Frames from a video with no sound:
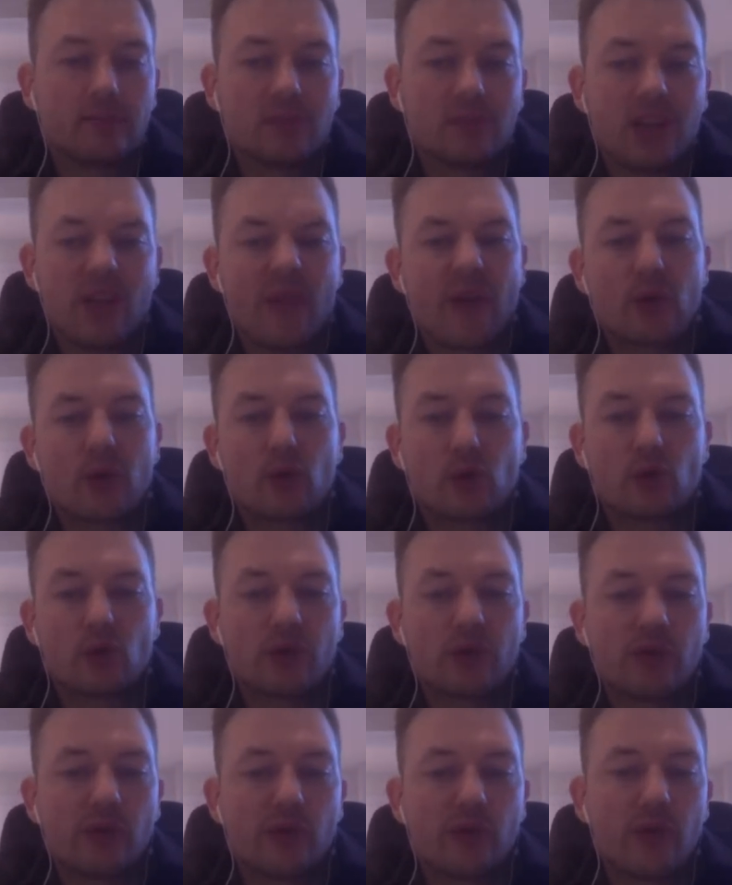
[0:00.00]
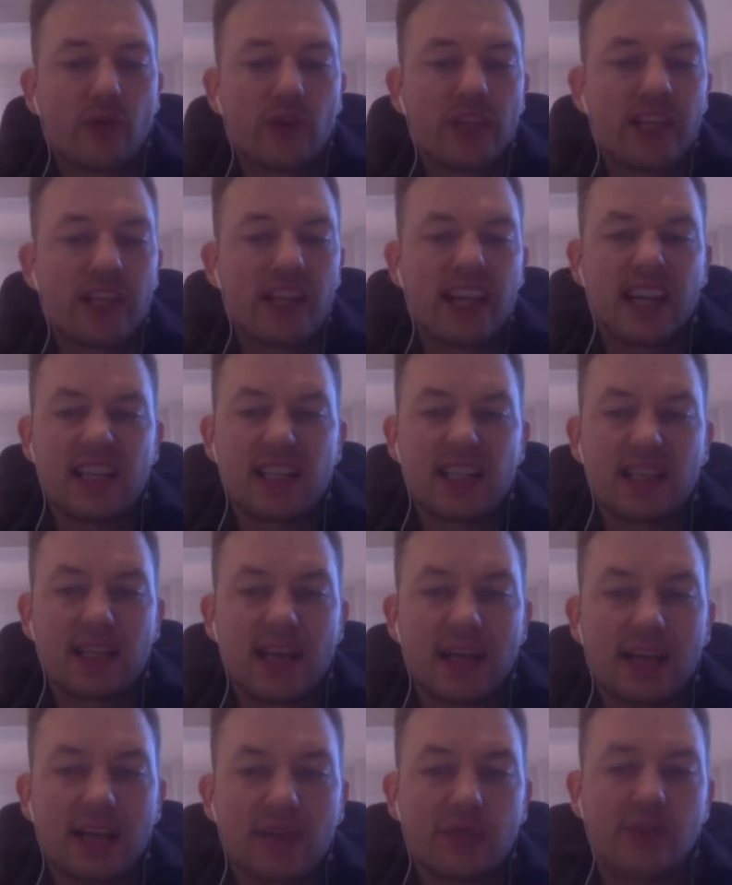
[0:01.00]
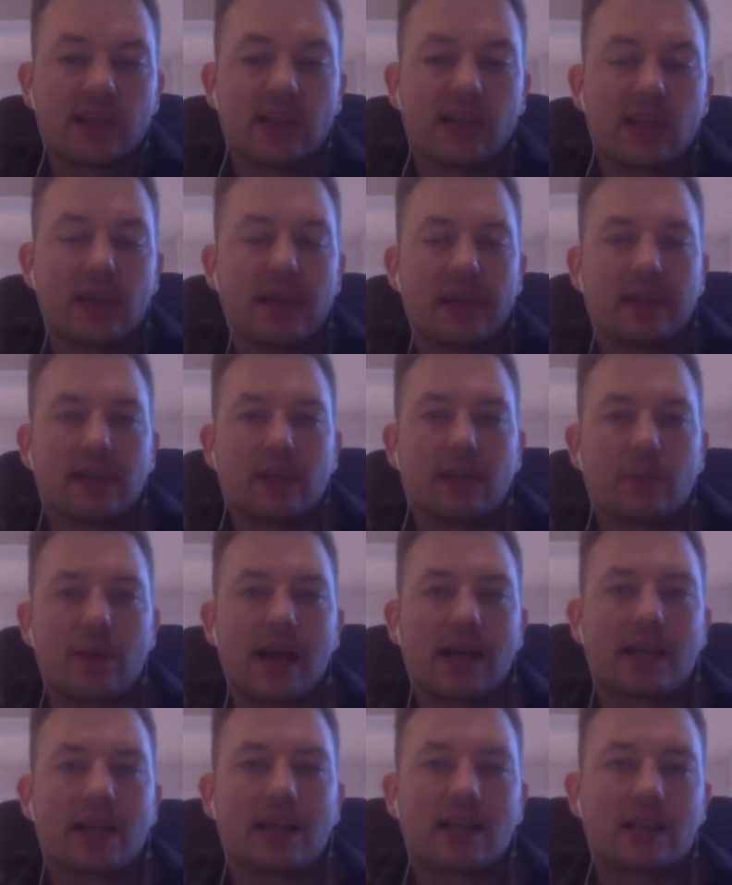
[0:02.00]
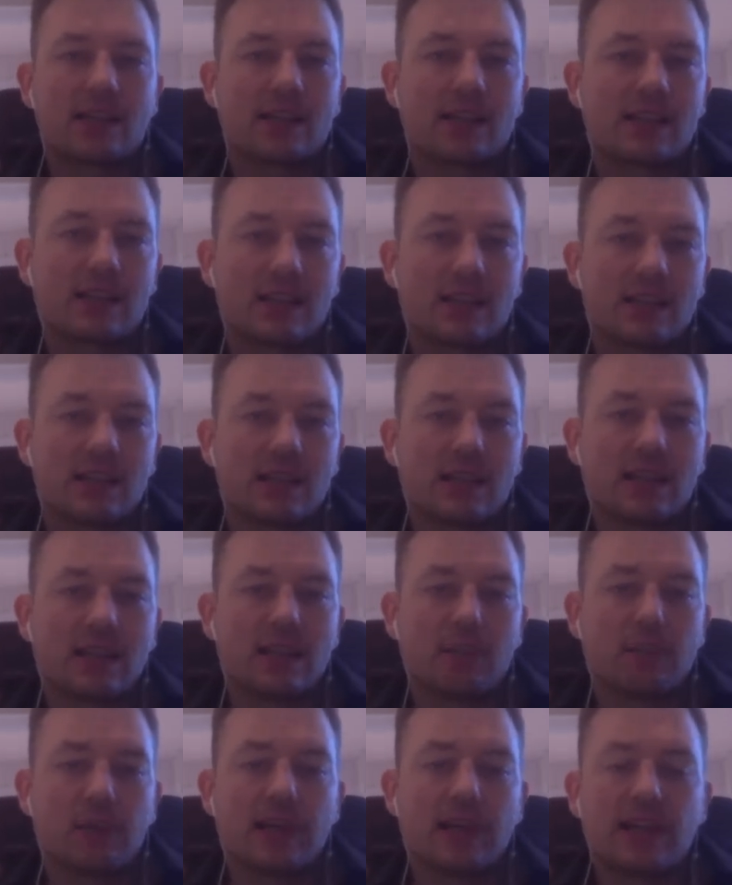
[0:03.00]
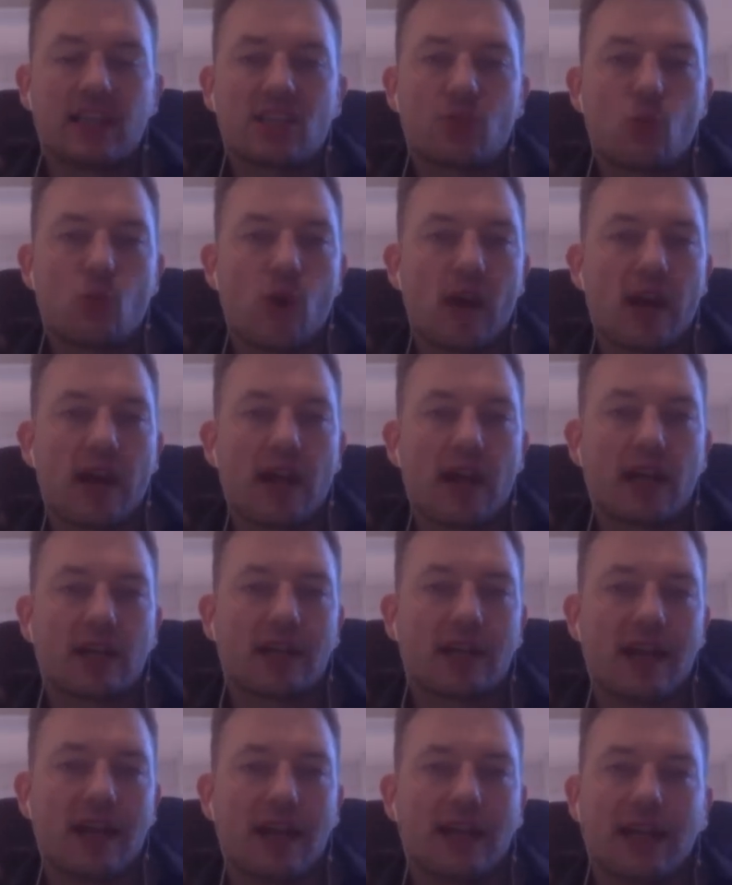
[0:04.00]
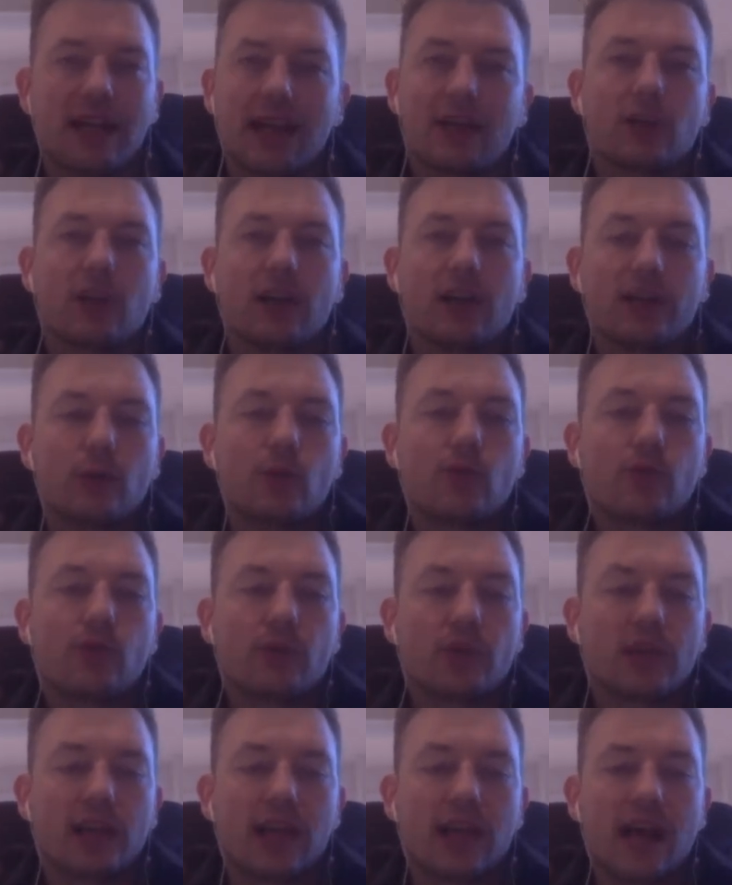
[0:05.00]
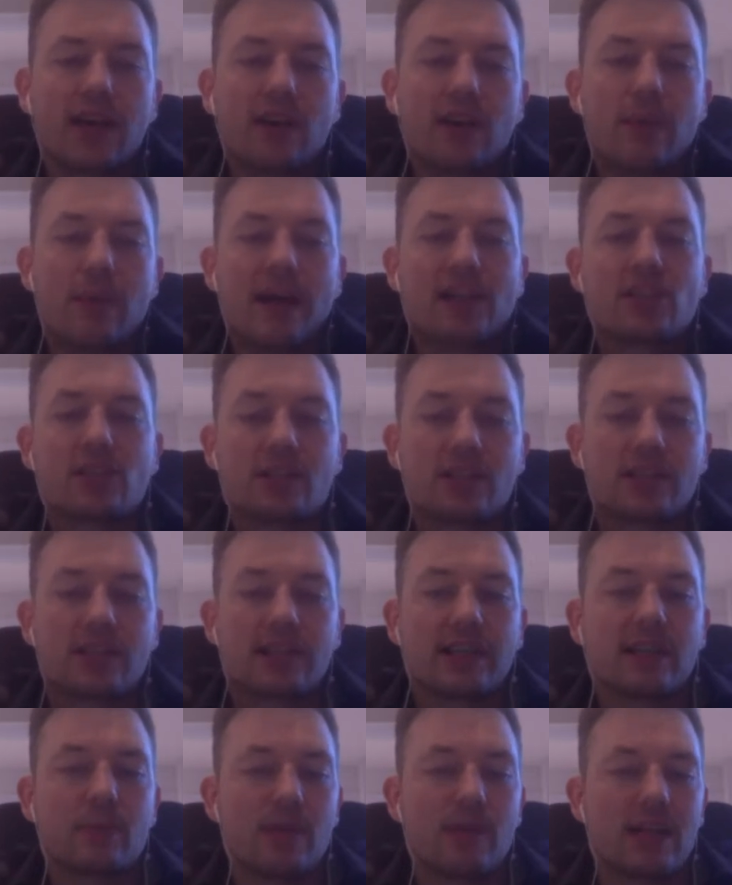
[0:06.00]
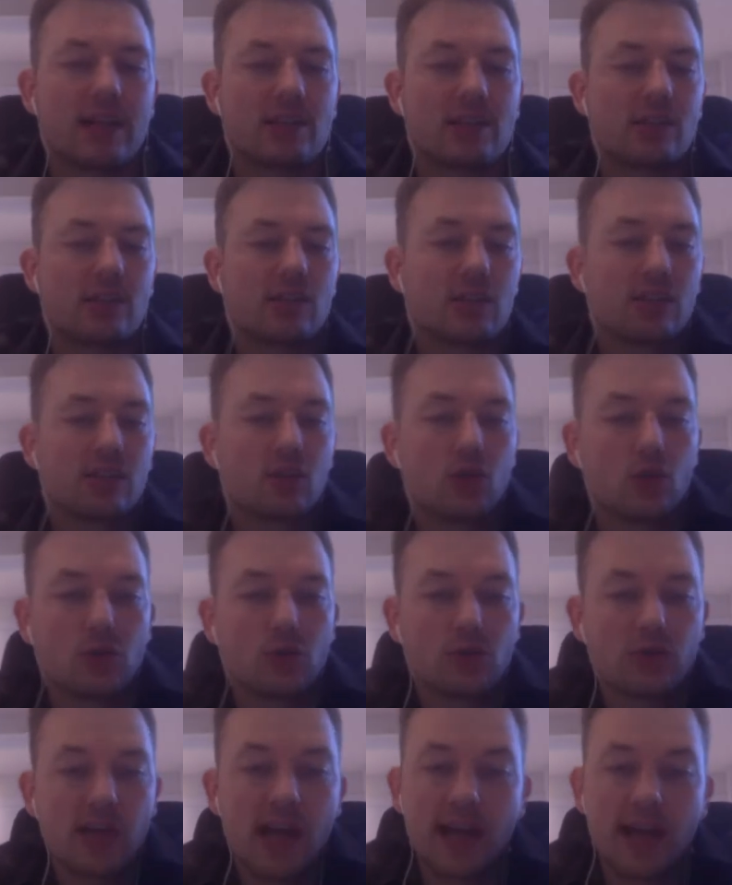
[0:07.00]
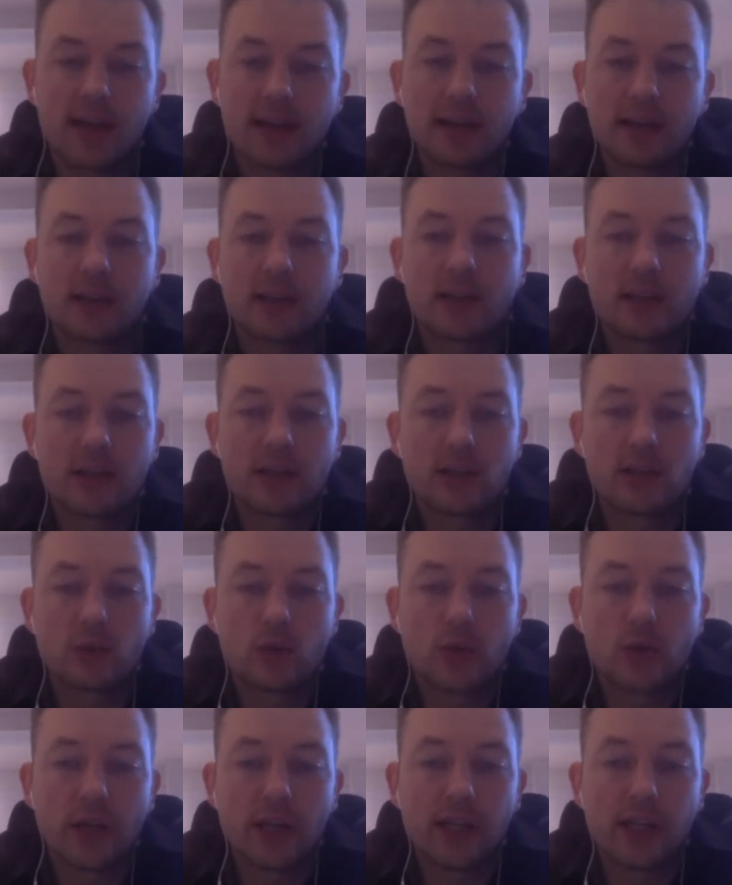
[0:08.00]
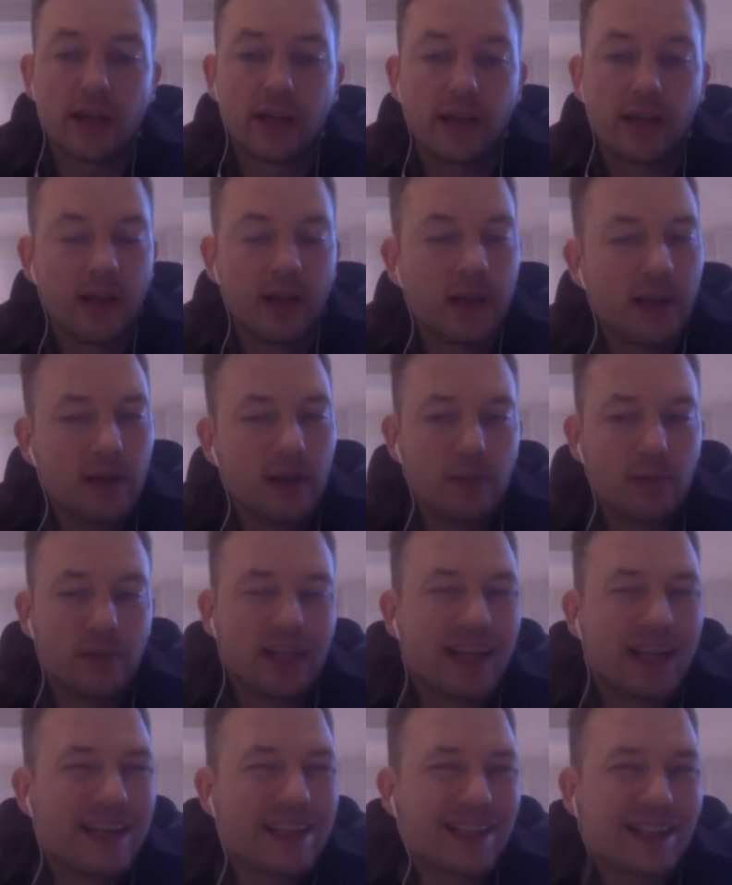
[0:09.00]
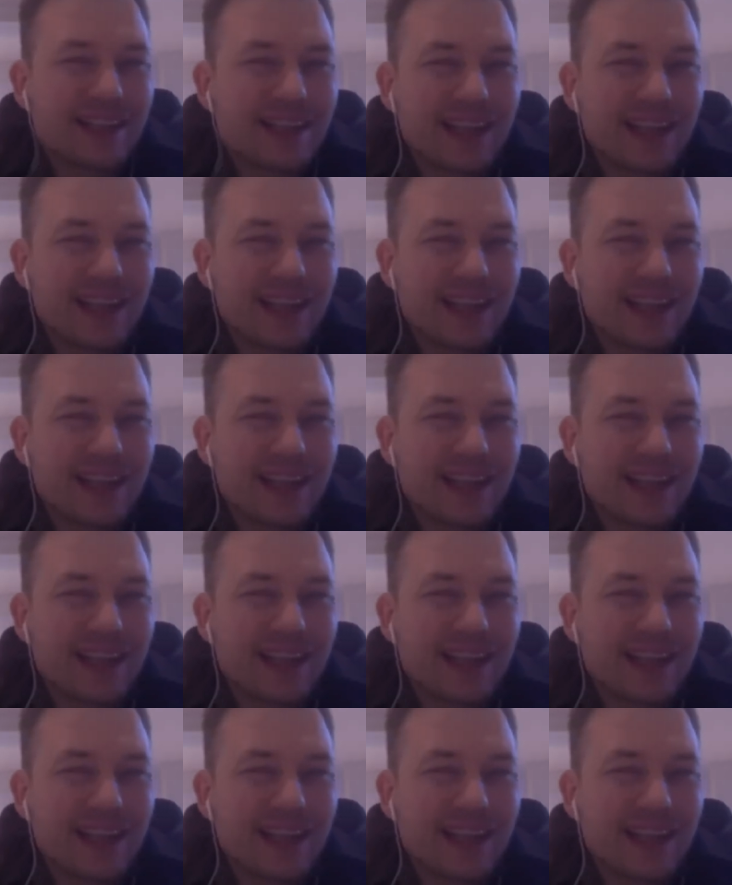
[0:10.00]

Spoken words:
If I could do it for 30 days, and I think that the market is in a place where I can't imagine selling my HNT tokens, yeah, then it's a good idea. But that is